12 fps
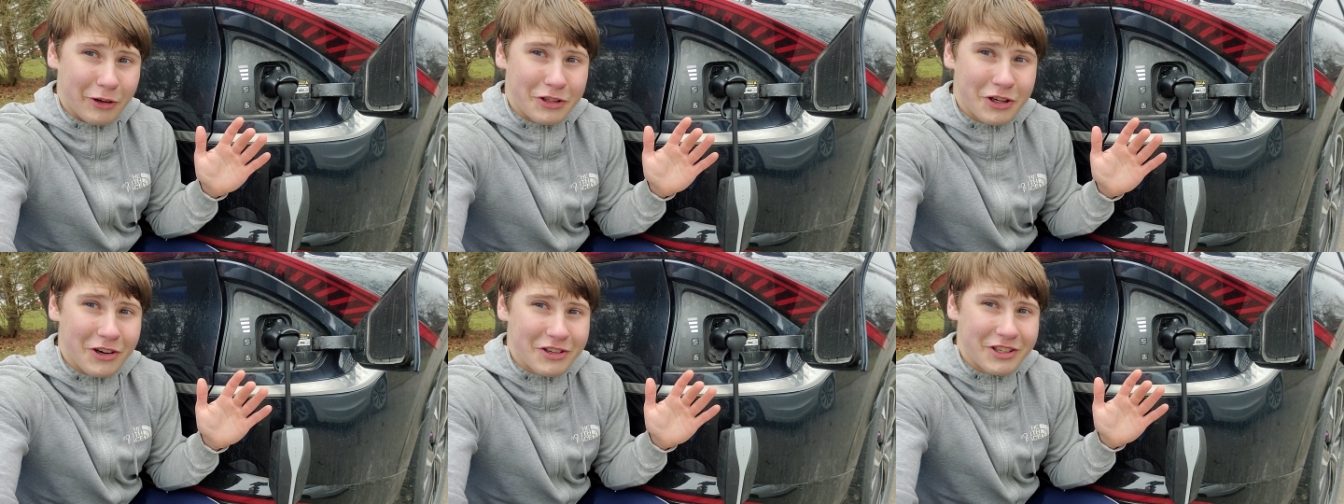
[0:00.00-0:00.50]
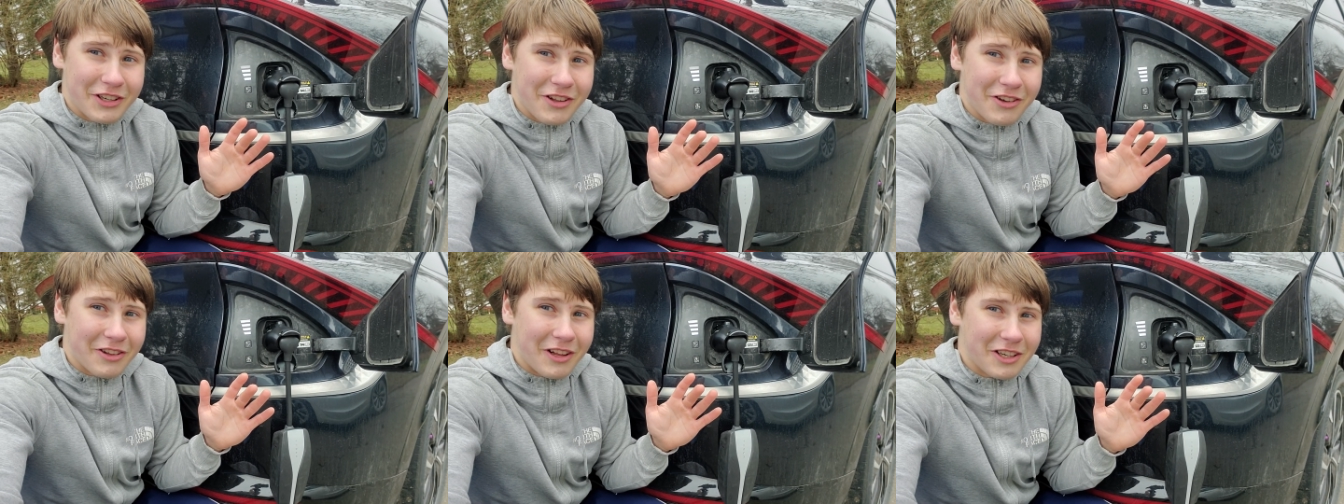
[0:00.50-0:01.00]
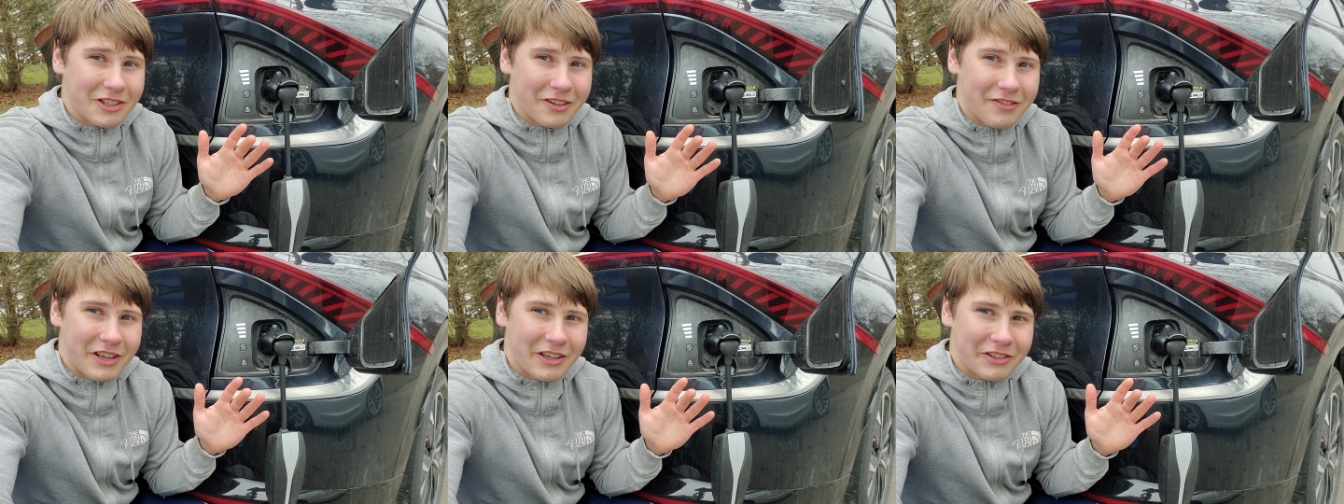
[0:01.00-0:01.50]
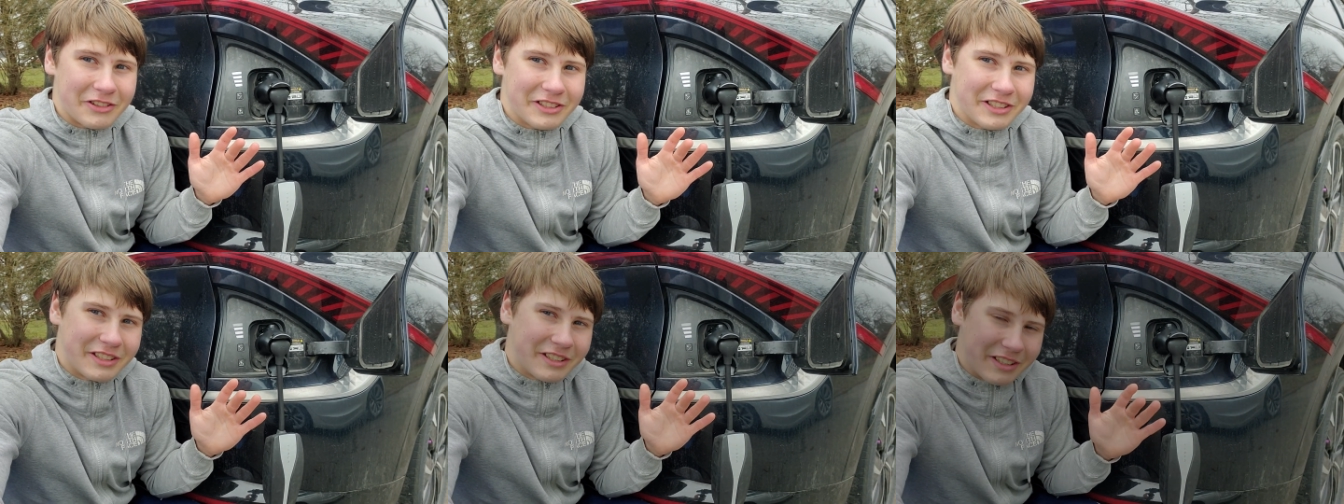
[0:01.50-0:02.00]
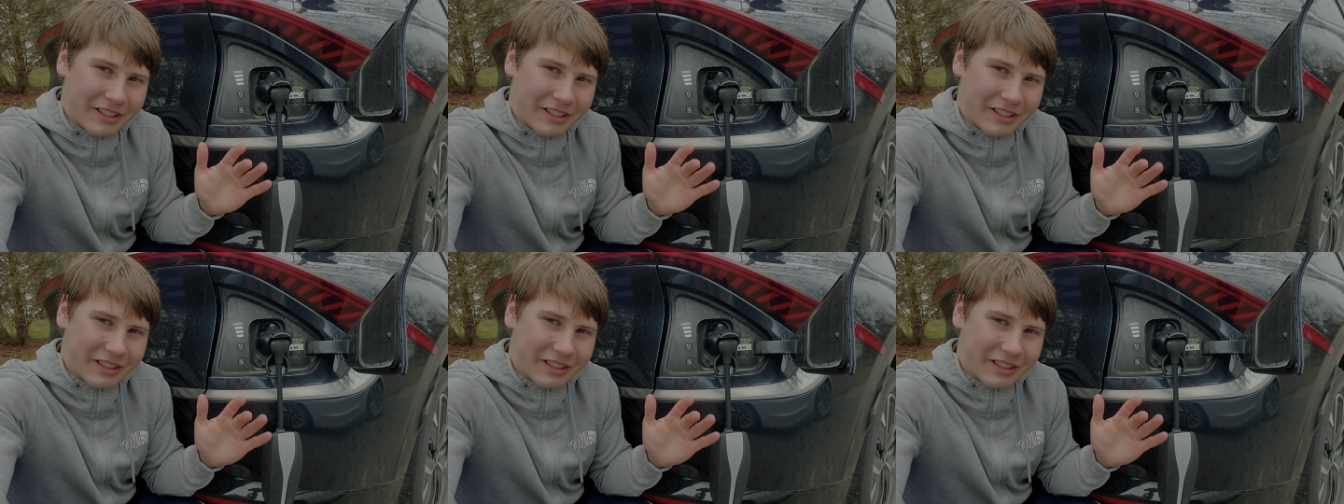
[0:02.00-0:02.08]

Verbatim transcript: for charging other electric vehicles.